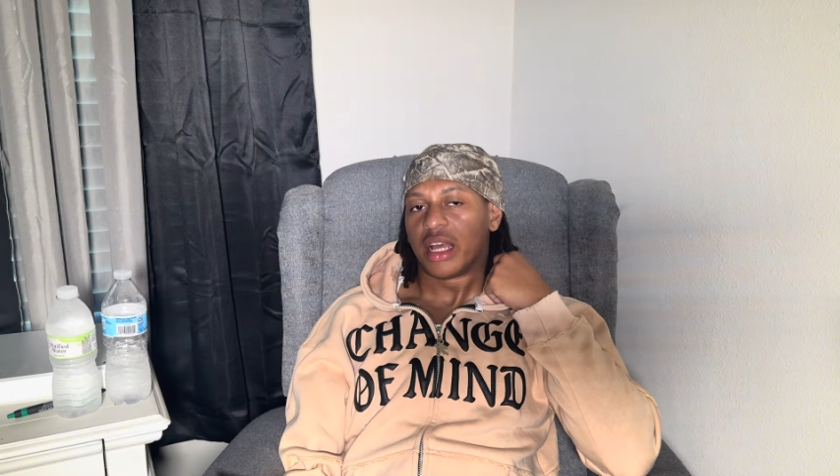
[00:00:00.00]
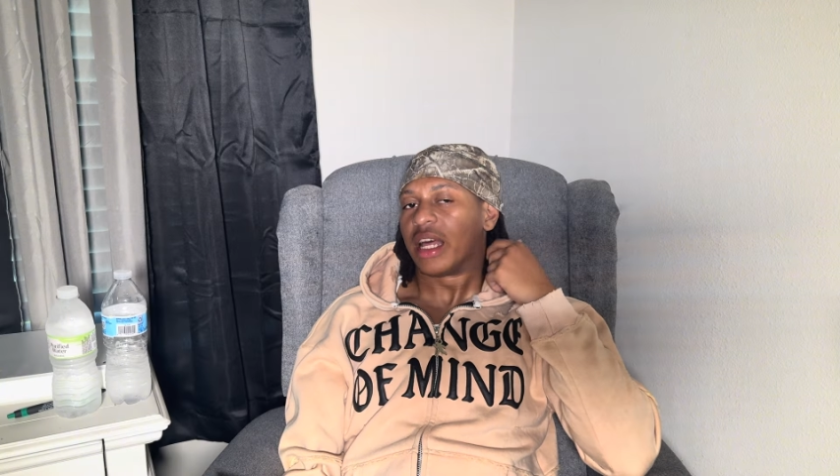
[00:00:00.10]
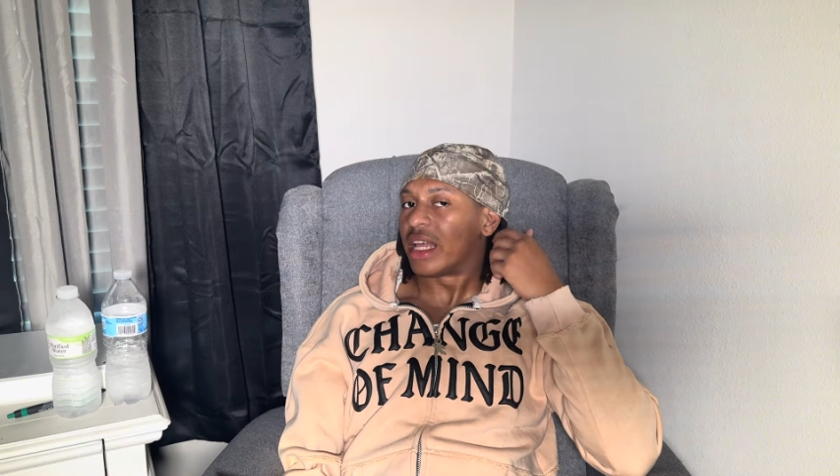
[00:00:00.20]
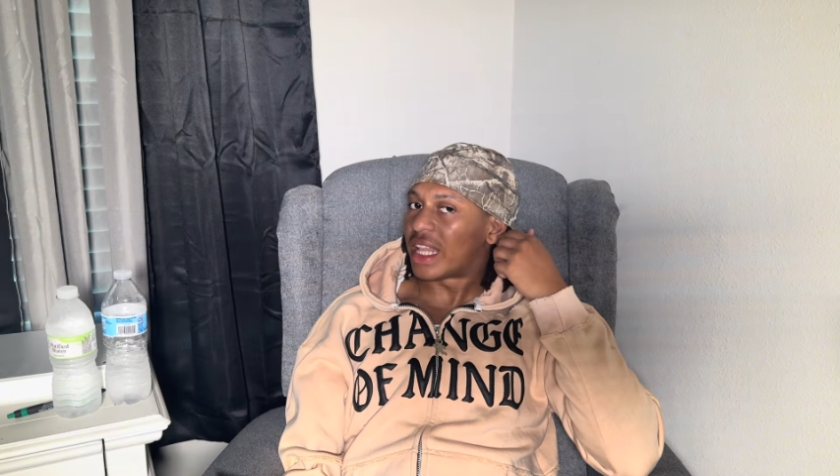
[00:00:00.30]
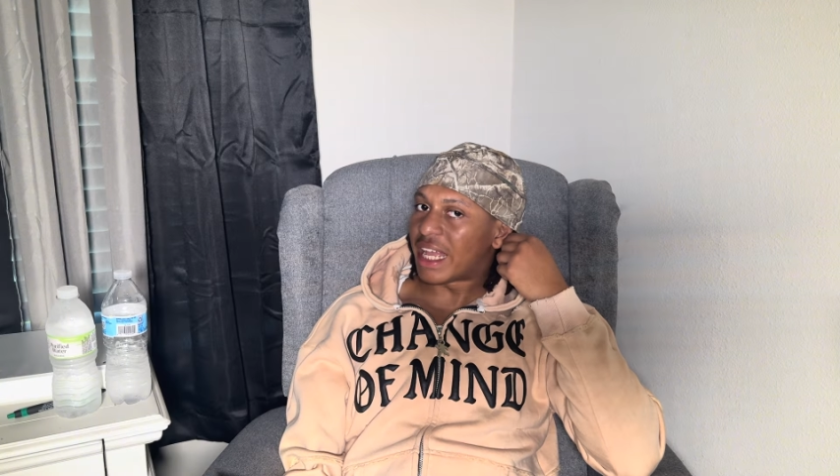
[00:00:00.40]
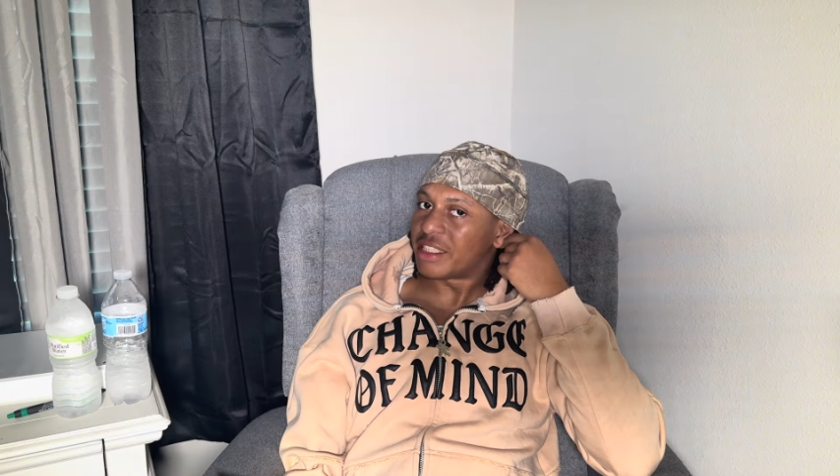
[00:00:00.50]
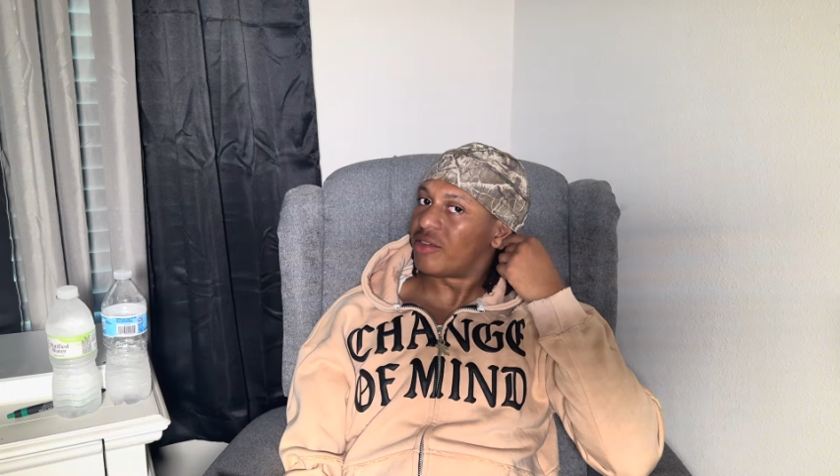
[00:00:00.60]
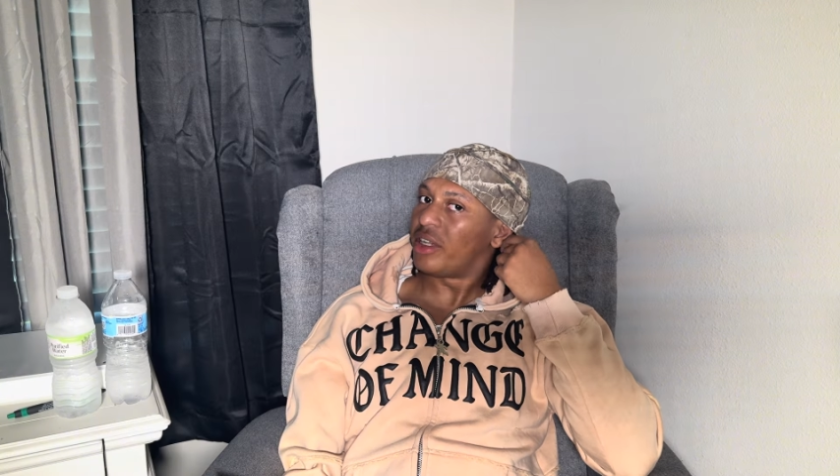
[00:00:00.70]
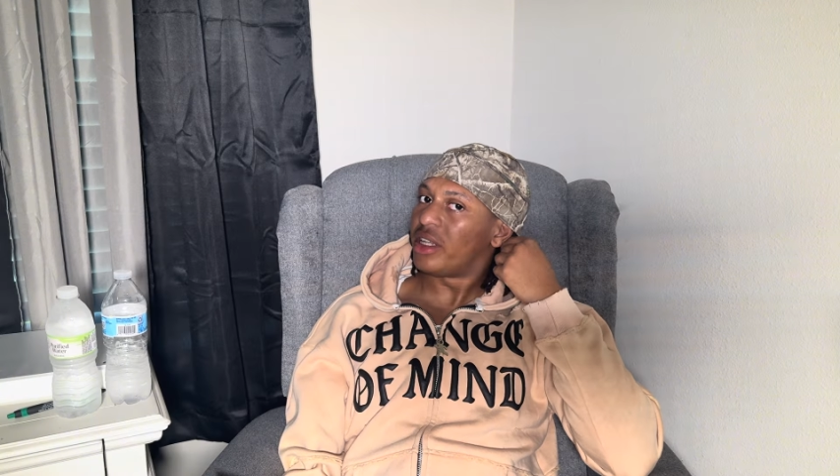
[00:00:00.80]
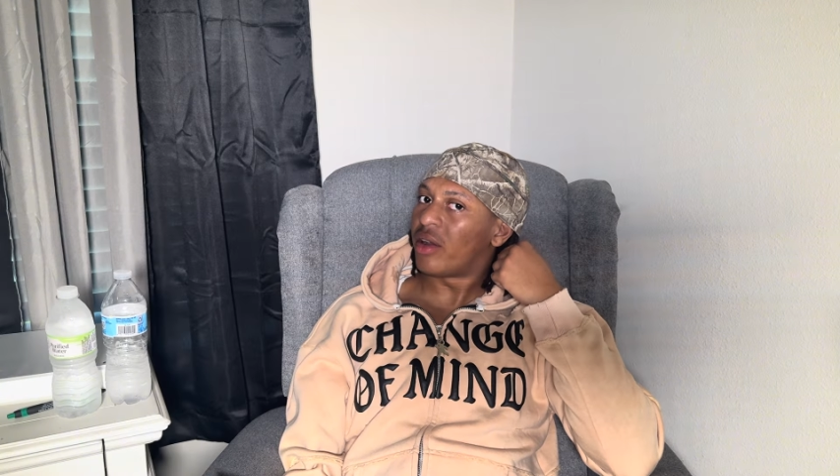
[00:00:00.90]
In last
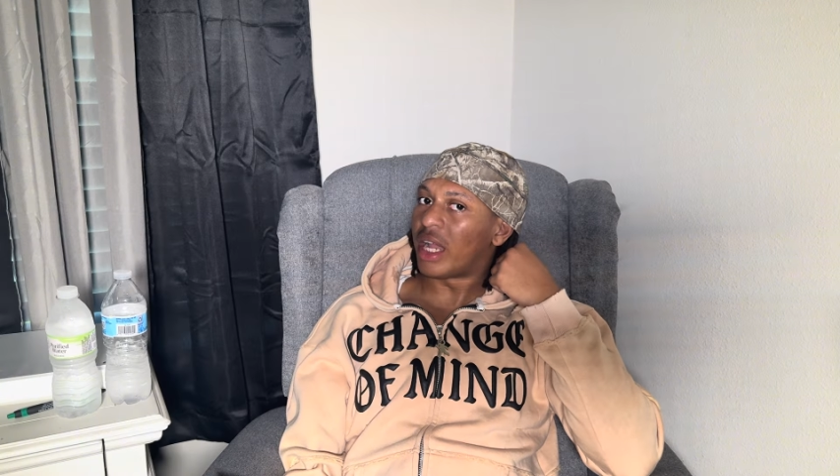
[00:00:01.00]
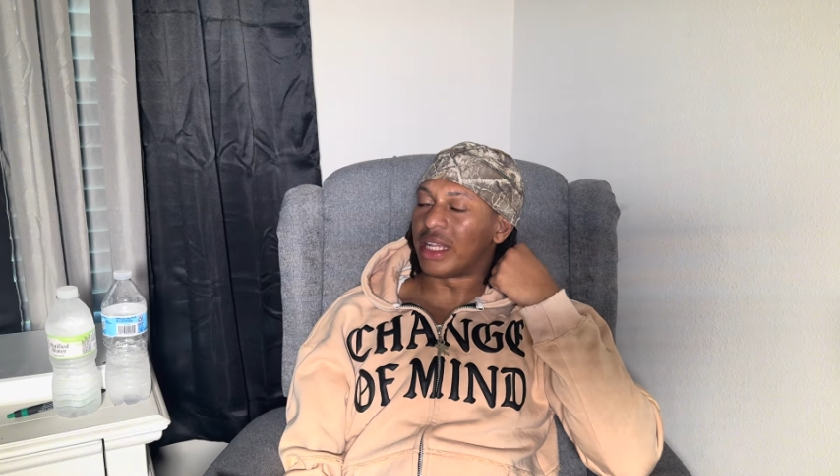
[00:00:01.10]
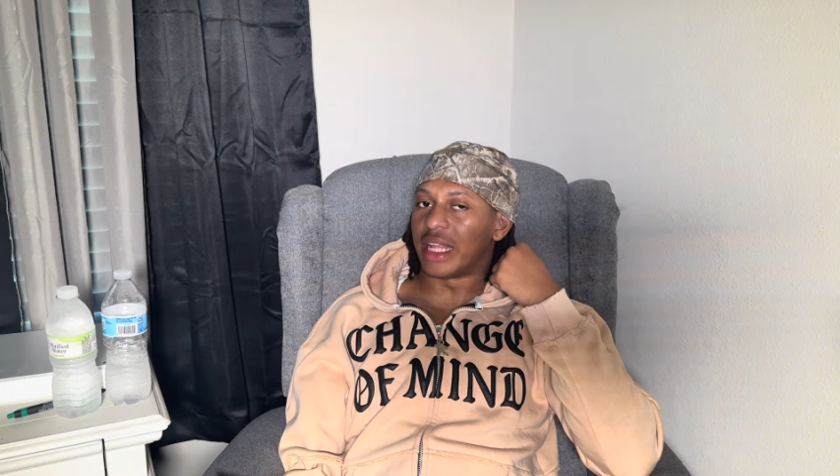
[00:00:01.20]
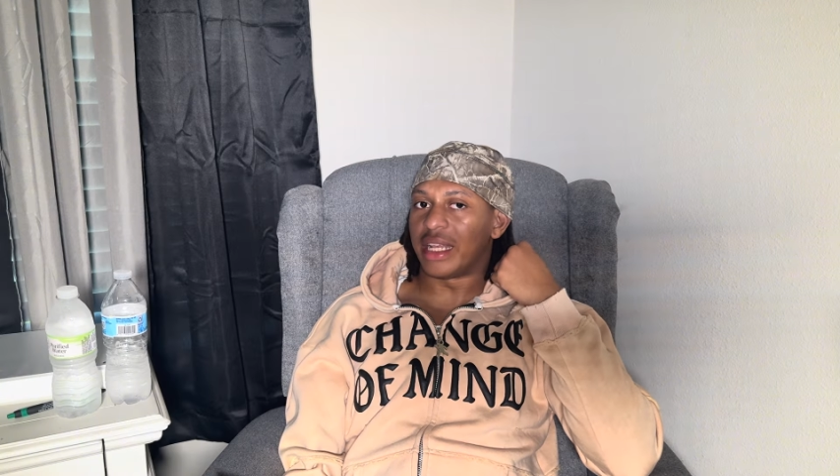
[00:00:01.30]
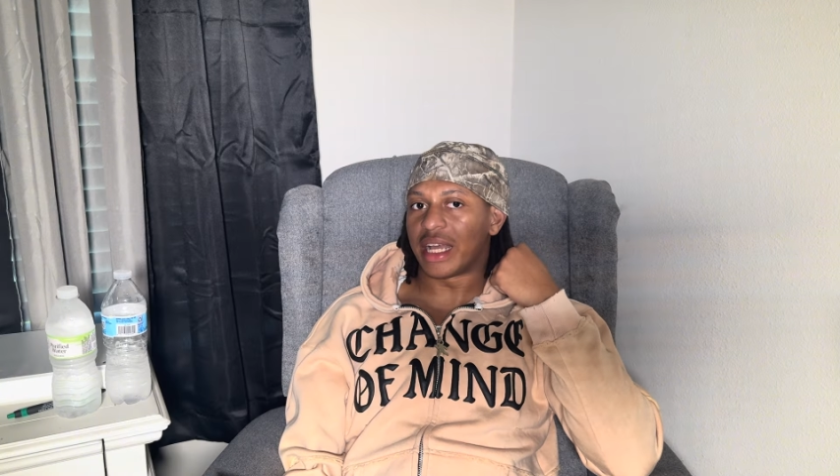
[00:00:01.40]
video, I did